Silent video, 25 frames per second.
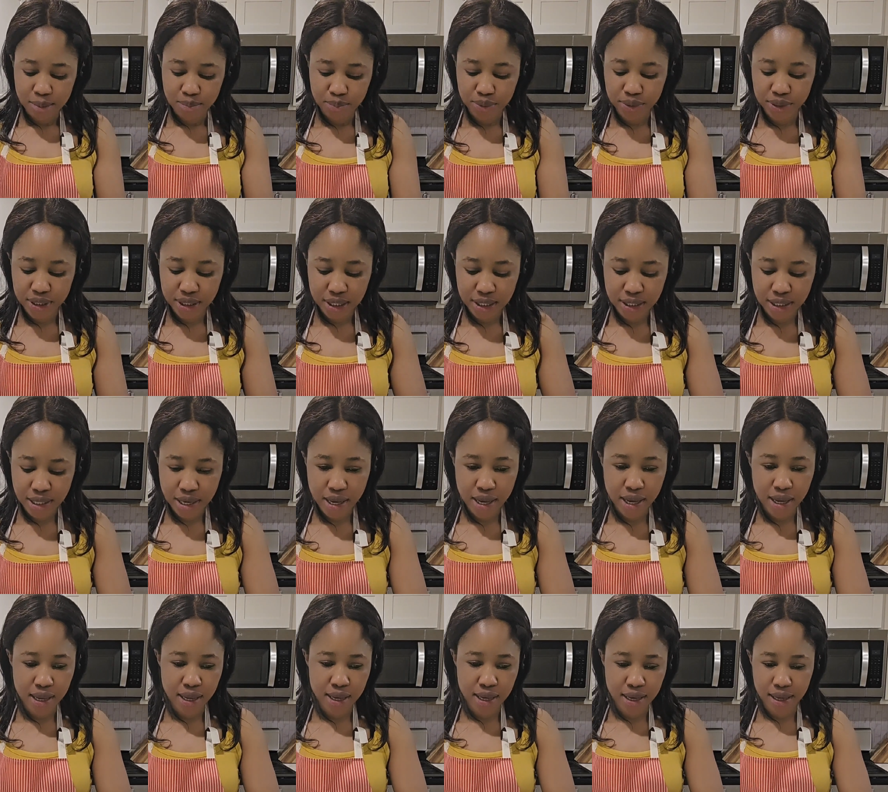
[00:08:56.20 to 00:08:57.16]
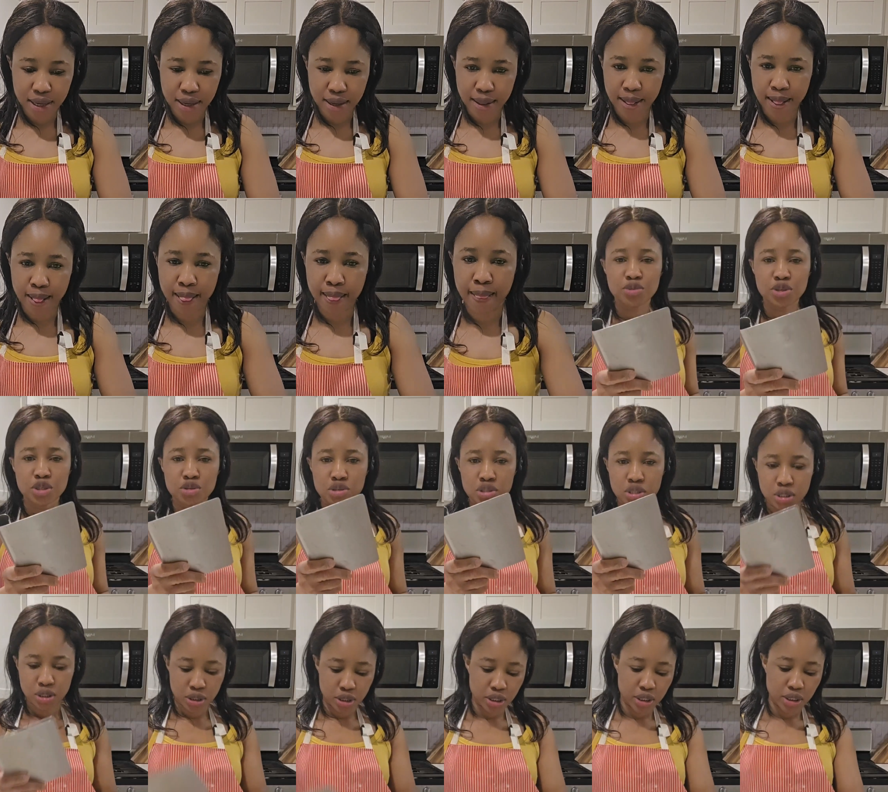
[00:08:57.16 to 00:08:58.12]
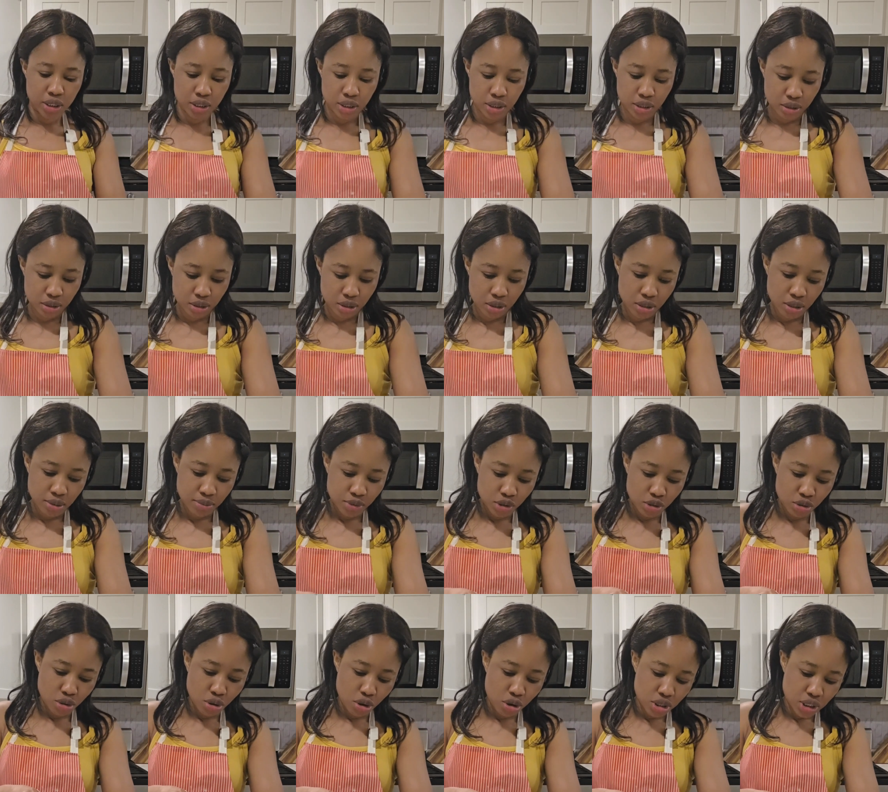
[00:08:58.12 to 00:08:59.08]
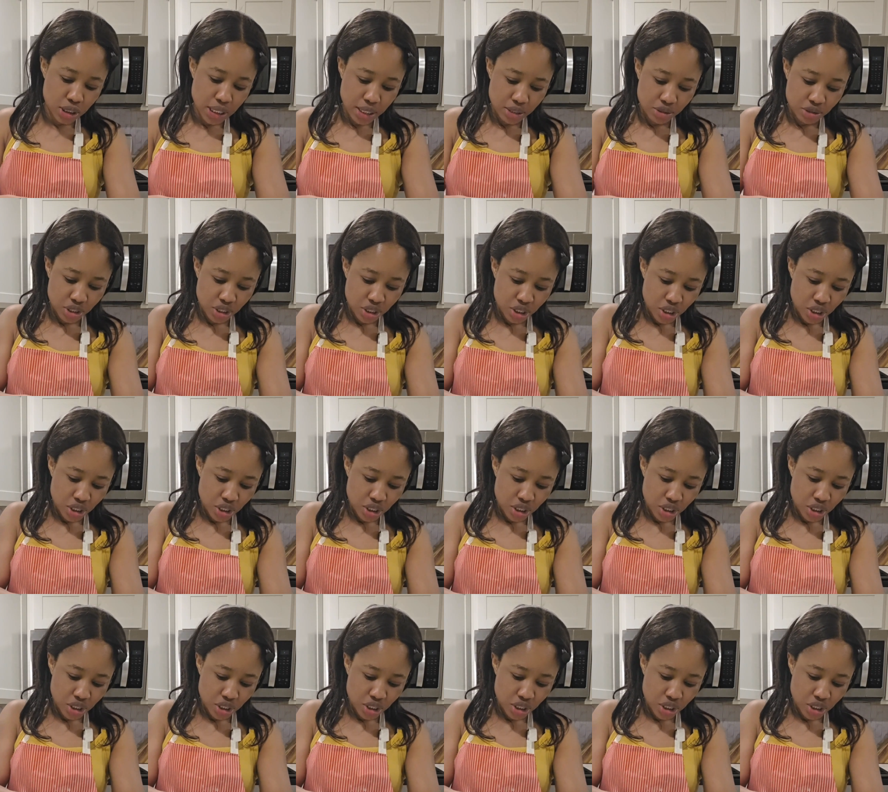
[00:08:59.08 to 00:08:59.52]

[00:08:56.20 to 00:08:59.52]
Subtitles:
put it here. Be using this to cut out the